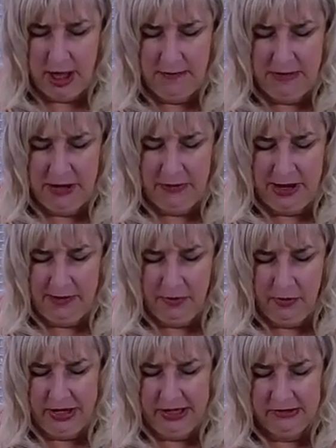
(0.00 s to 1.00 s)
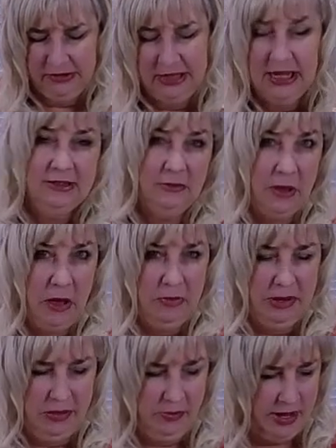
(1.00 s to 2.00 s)
midway point. So that's about
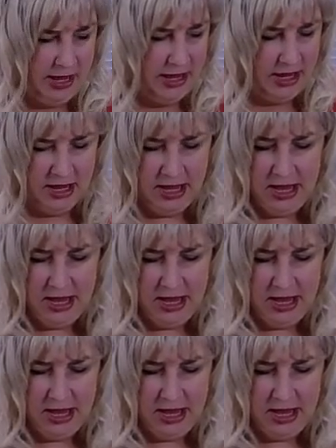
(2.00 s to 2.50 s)
midway.